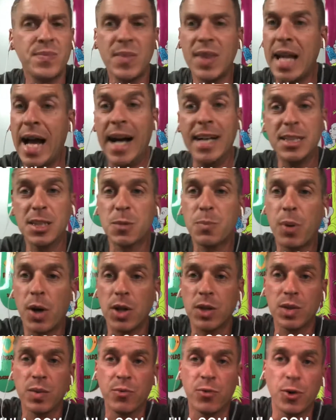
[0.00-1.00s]
I just parked
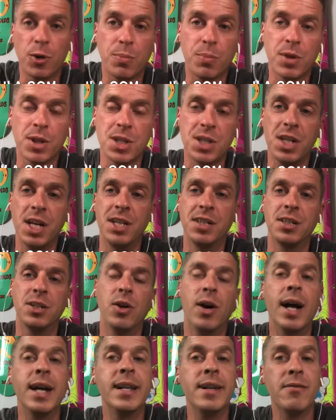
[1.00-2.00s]
them for appreciation. No,
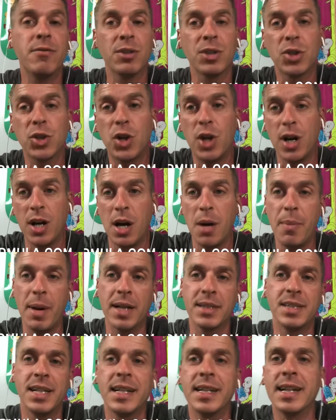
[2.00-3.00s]
I never thought about
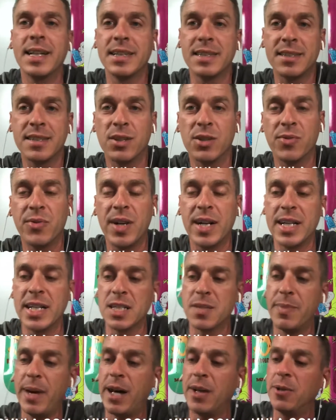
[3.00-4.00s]
taking on the seller finance
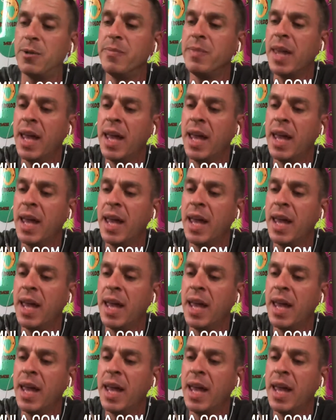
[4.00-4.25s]
model.